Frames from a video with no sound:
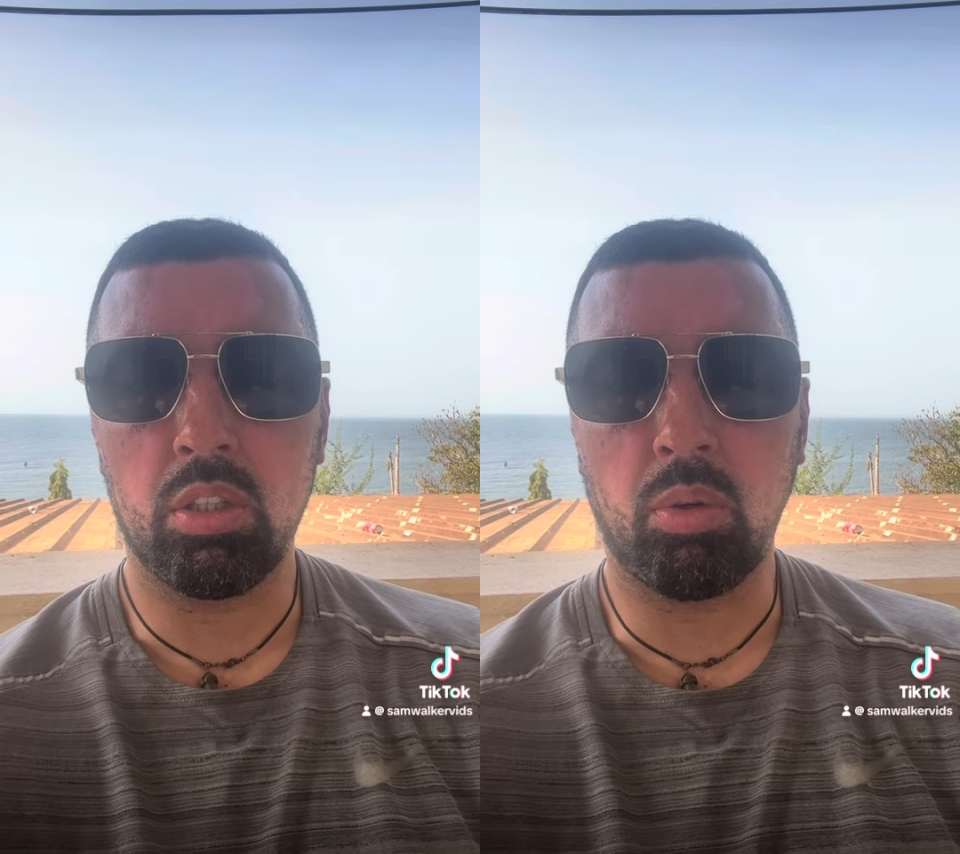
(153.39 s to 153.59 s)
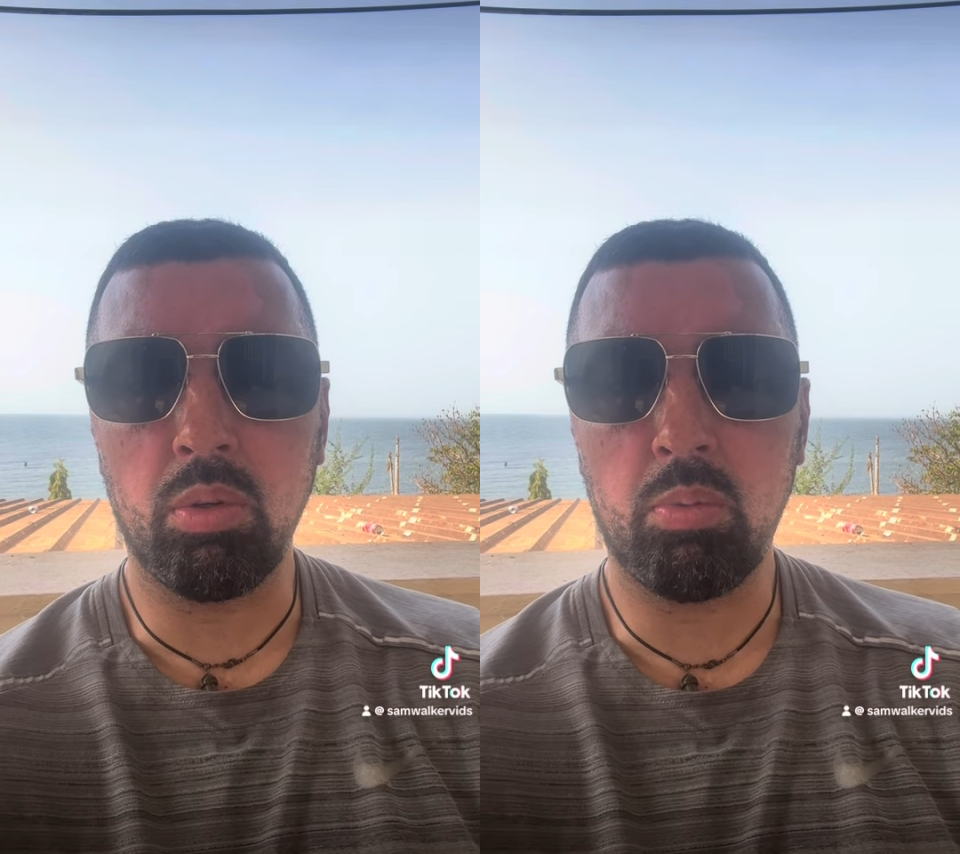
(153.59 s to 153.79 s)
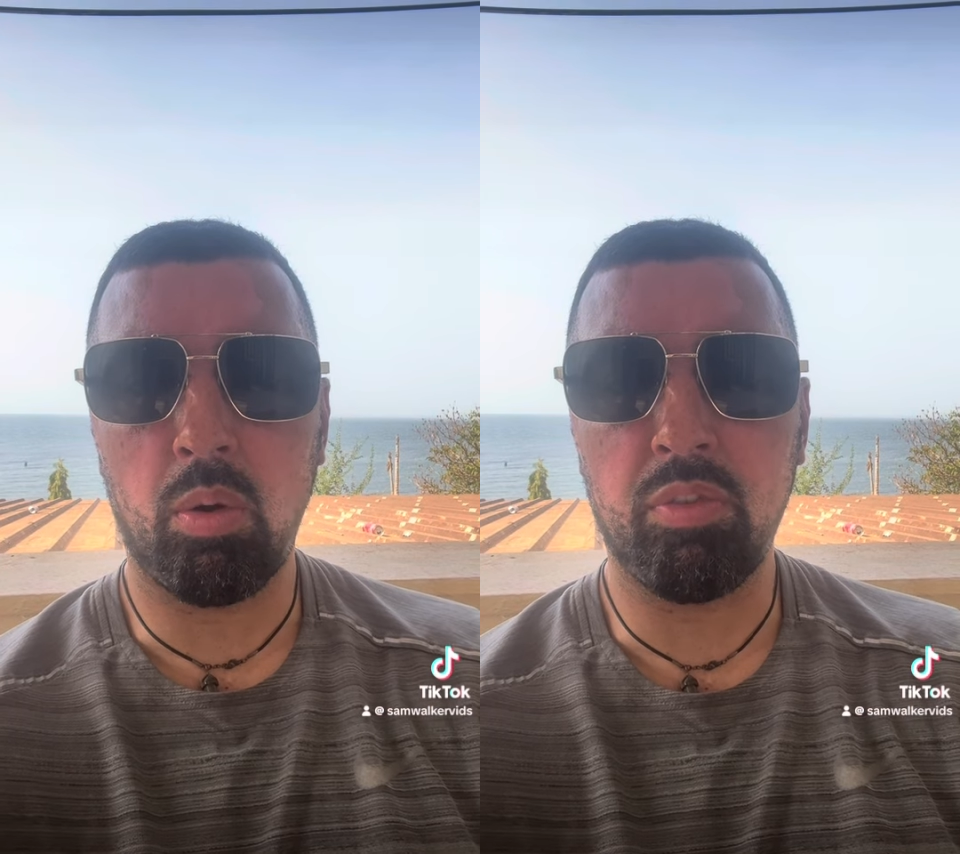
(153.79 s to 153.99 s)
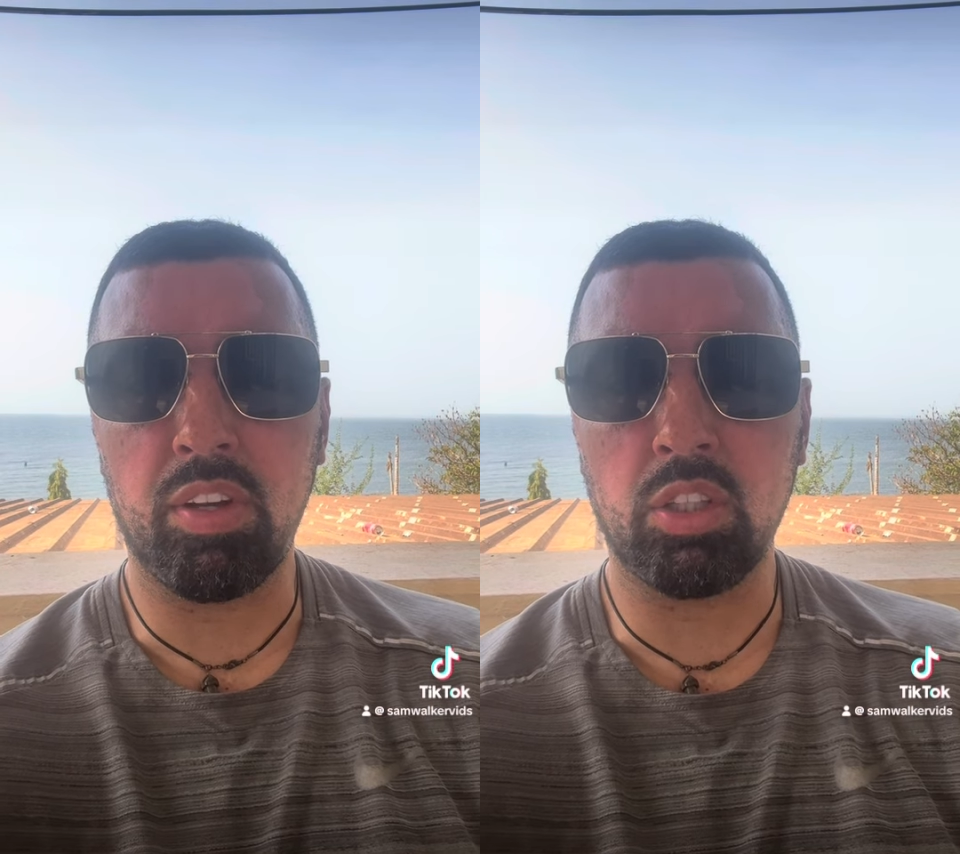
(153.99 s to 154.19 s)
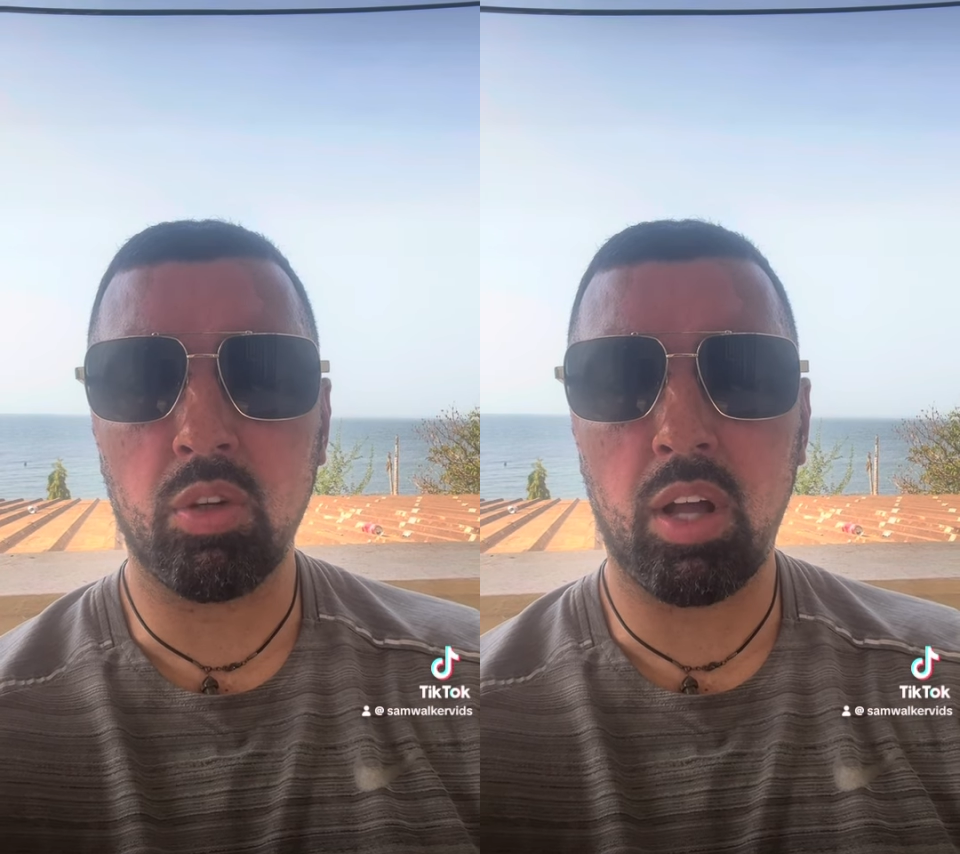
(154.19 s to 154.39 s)
the only one
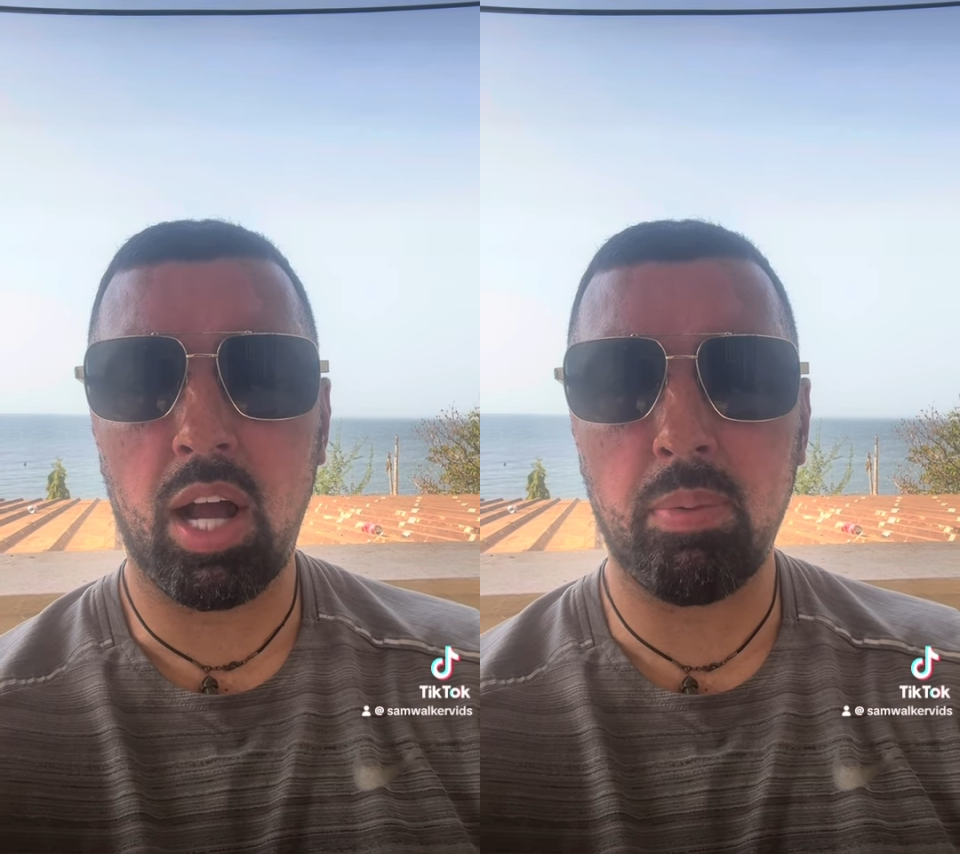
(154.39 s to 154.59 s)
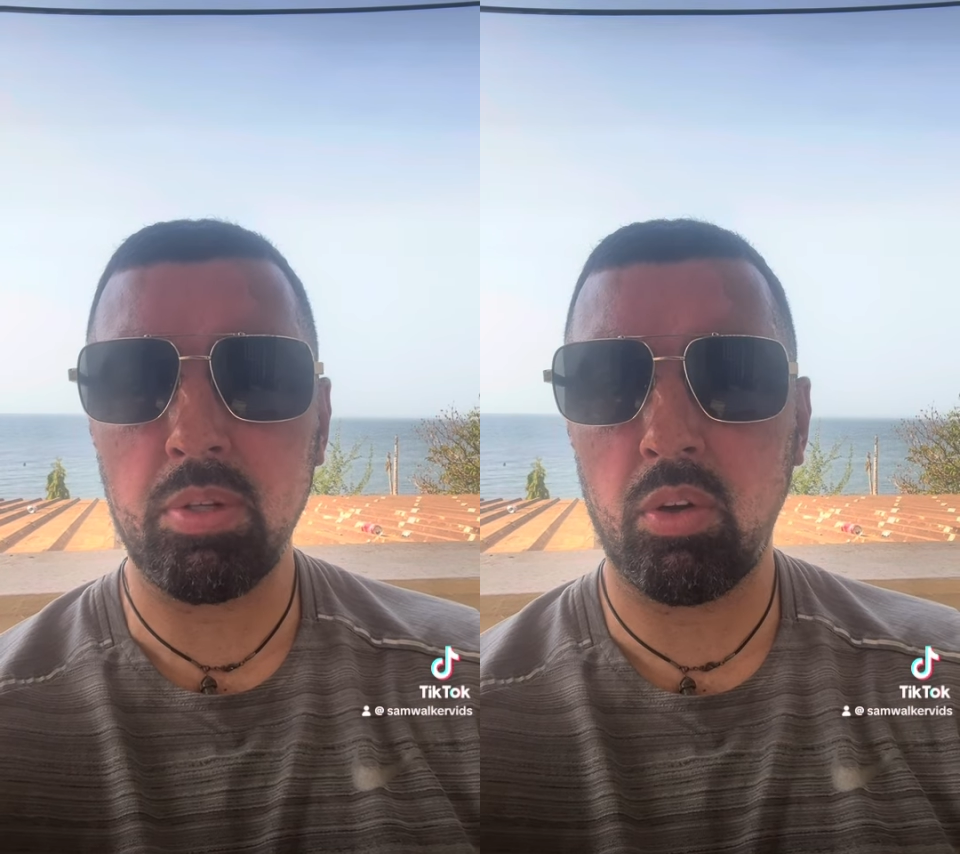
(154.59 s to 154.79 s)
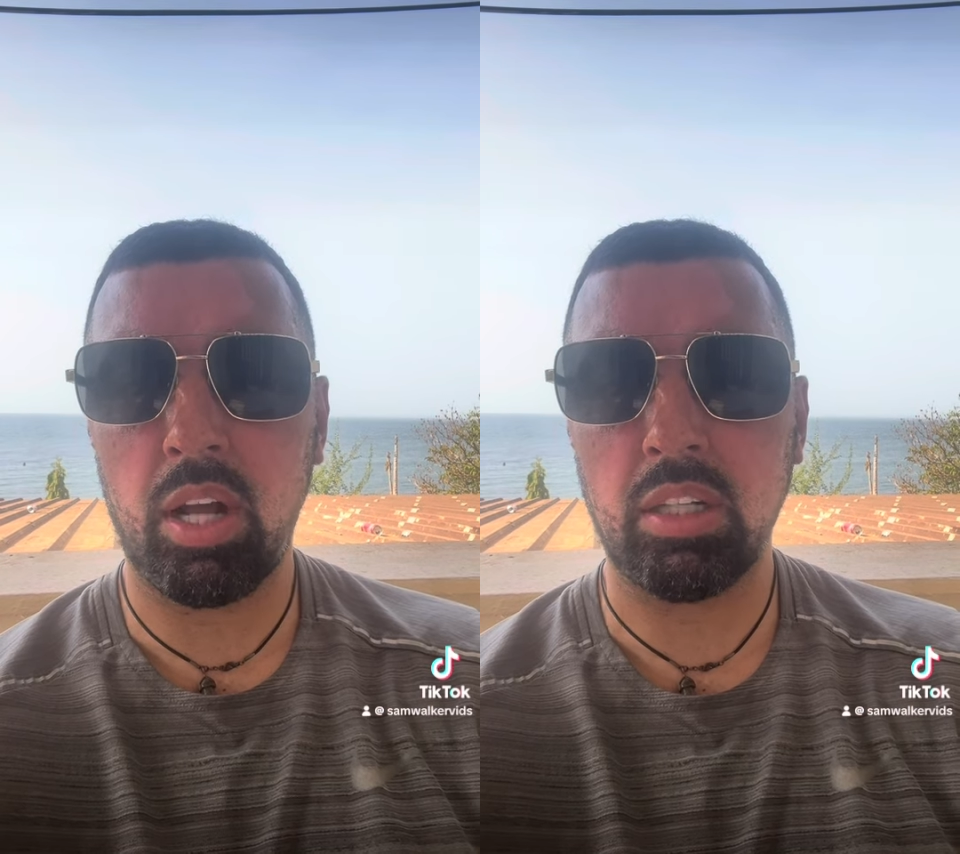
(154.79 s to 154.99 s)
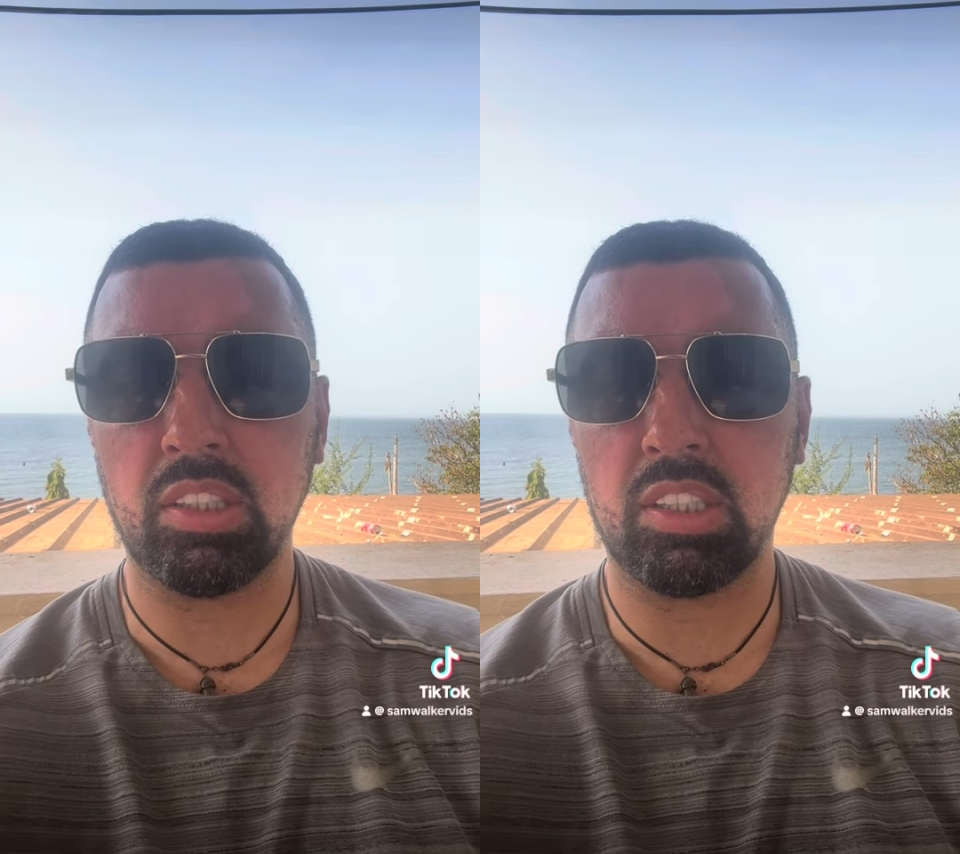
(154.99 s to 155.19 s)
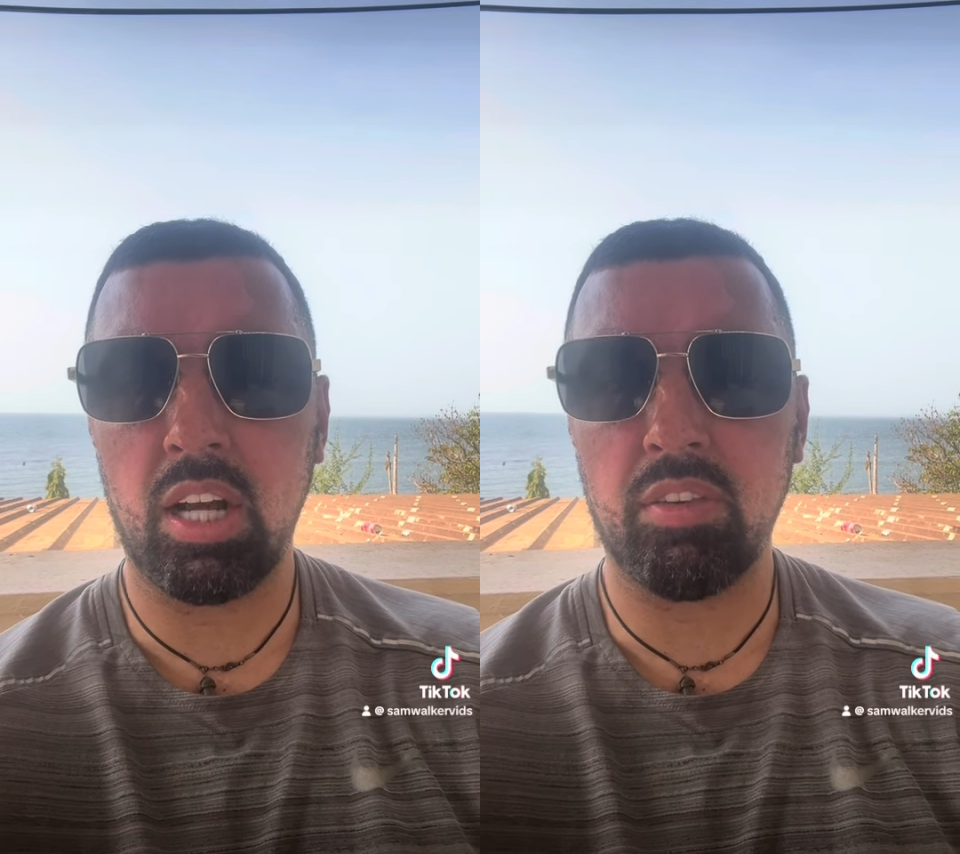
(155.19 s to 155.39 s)
thing that's going to happen, you're going to have
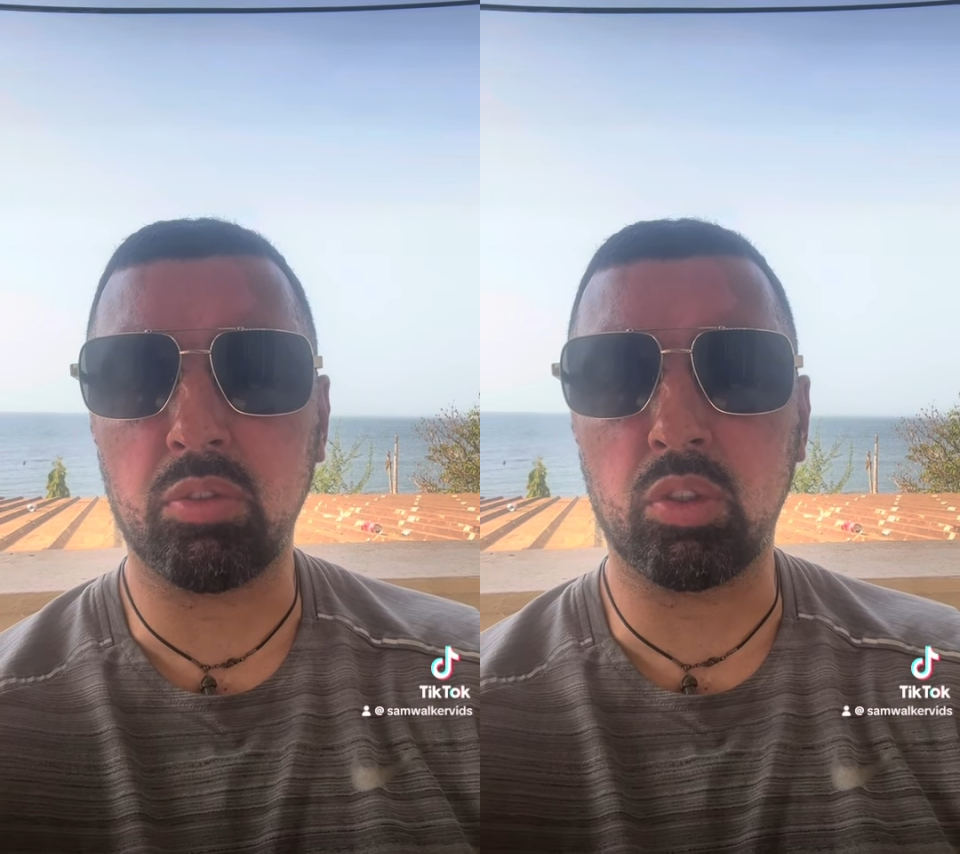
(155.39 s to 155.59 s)
to start from